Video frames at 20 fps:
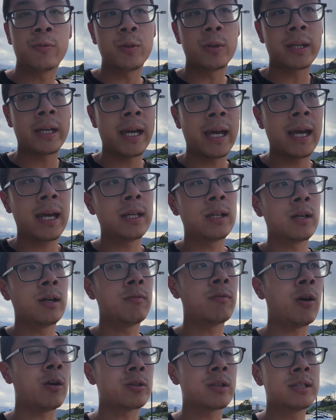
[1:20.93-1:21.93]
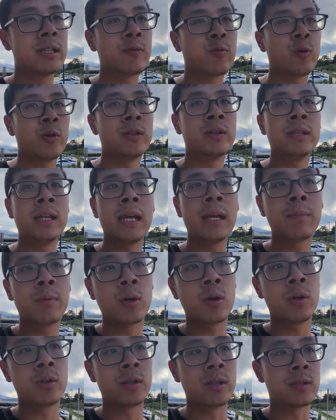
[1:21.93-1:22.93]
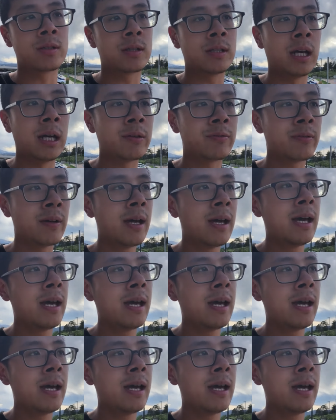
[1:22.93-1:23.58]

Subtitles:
you can of all the different neighborhoods and stuff,